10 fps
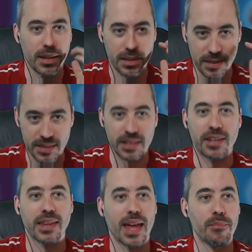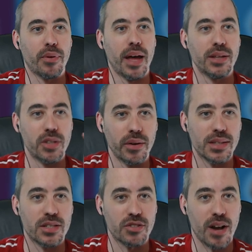stick to the game plan. Don't get
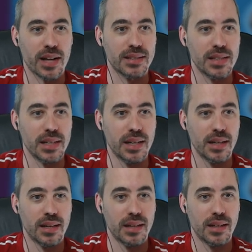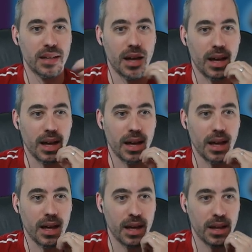distracted.
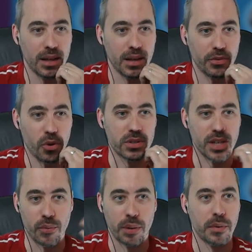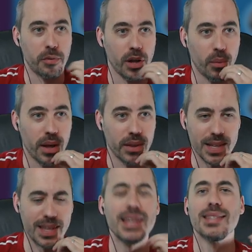Uh, of course, I want him to play well.
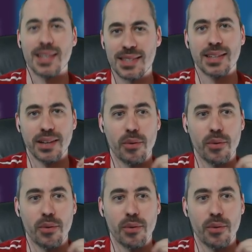That is a silly